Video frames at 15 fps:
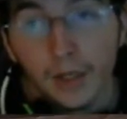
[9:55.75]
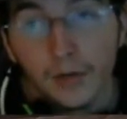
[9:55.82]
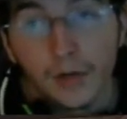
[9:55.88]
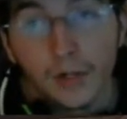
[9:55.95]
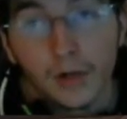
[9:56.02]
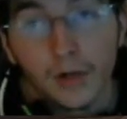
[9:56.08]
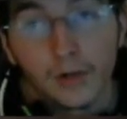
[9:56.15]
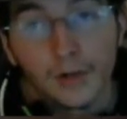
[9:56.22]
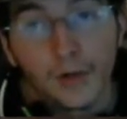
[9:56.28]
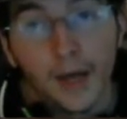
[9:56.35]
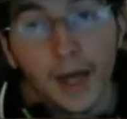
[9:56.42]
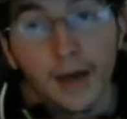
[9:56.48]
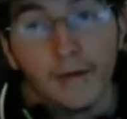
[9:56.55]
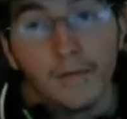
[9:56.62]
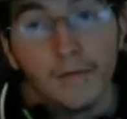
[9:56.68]
You can also
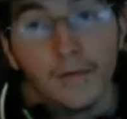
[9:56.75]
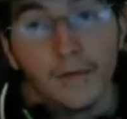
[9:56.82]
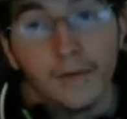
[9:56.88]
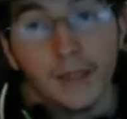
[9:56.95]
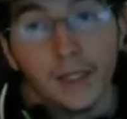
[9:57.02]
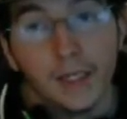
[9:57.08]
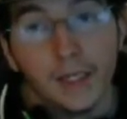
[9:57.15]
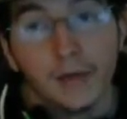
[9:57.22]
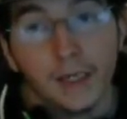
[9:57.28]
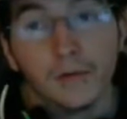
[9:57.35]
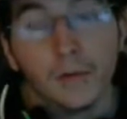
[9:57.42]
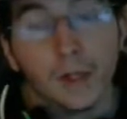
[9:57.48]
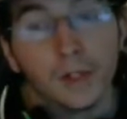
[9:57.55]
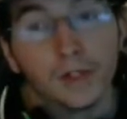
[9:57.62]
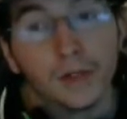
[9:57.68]
have
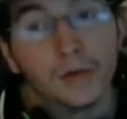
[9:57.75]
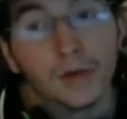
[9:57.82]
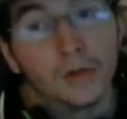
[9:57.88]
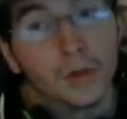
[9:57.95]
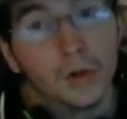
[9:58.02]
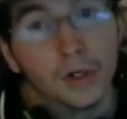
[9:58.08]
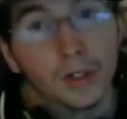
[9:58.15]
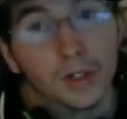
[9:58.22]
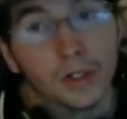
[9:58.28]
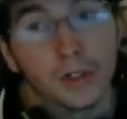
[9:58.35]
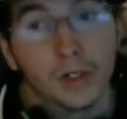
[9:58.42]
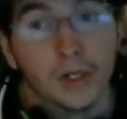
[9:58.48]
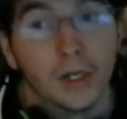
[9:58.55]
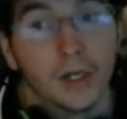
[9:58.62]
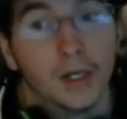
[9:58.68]
the redstone
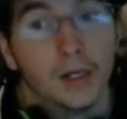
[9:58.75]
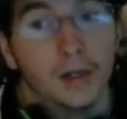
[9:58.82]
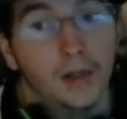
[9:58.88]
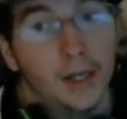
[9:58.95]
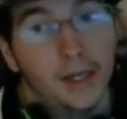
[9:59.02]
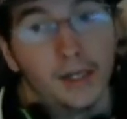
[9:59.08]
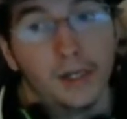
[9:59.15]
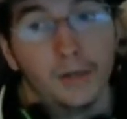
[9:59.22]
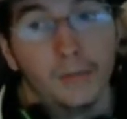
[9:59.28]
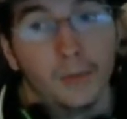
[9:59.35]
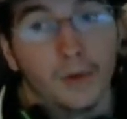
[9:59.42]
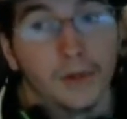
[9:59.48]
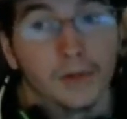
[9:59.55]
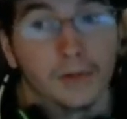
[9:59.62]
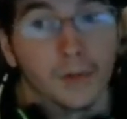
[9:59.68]
torch lined
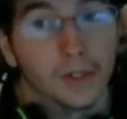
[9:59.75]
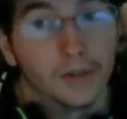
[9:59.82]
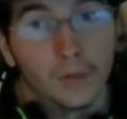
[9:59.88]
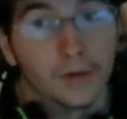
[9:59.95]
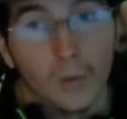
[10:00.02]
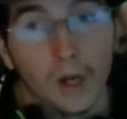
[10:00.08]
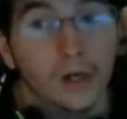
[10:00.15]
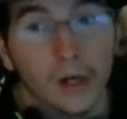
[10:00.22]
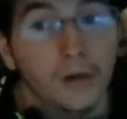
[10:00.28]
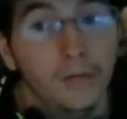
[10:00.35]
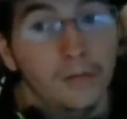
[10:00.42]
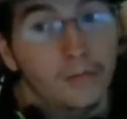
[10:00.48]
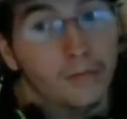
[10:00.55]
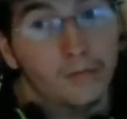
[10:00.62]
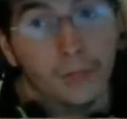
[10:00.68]
up with some redstone wire,